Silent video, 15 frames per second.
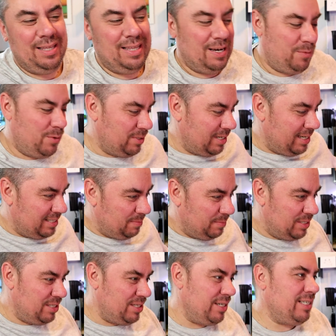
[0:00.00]
that water has to
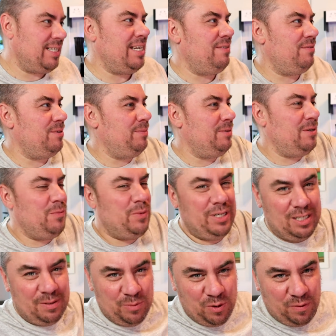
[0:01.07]
be sucked in from somewhere
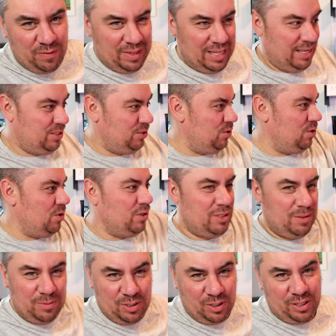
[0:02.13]
to move, and that's you've got
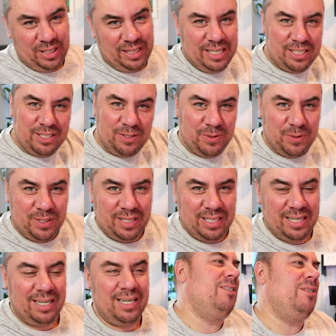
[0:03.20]
some circulation going there.